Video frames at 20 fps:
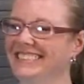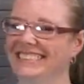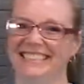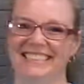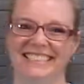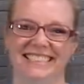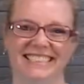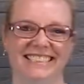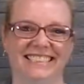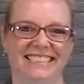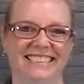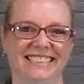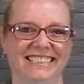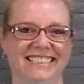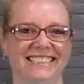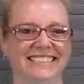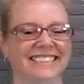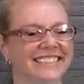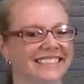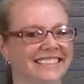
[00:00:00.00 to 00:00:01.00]

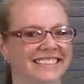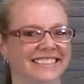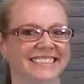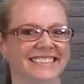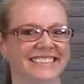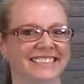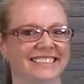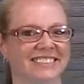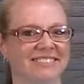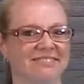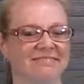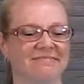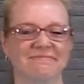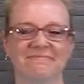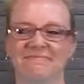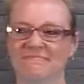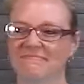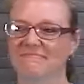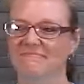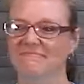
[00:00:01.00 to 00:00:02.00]

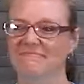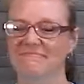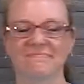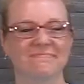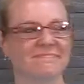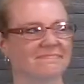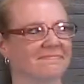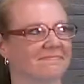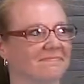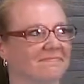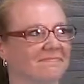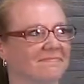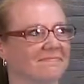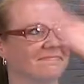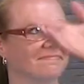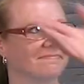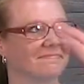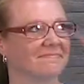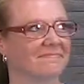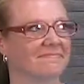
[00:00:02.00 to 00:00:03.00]

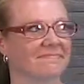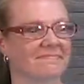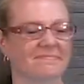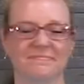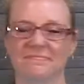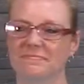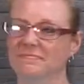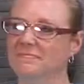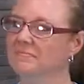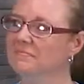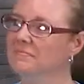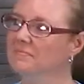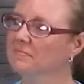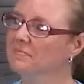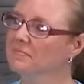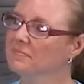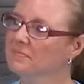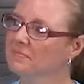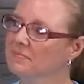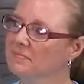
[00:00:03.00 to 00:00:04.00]

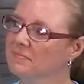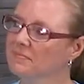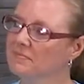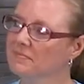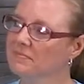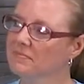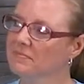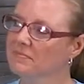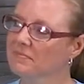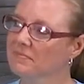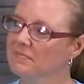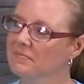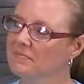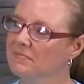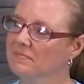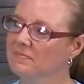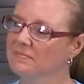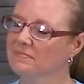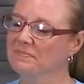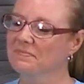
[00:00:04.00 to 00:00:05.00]

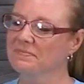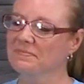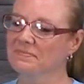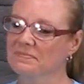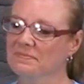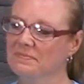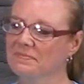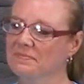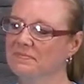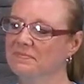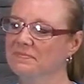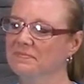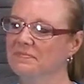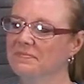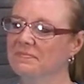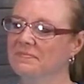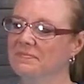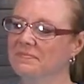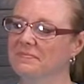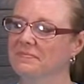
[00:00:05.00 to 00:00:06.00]

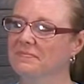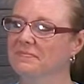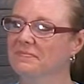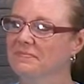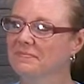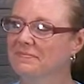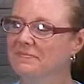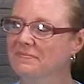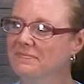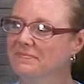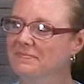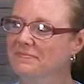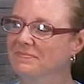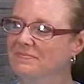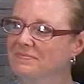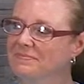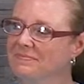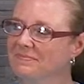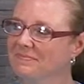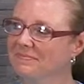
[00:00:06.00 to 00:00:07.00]

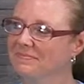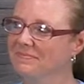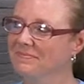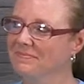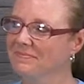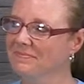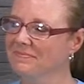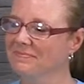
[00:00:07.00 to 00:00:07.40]
No words are spoken by the person on screen.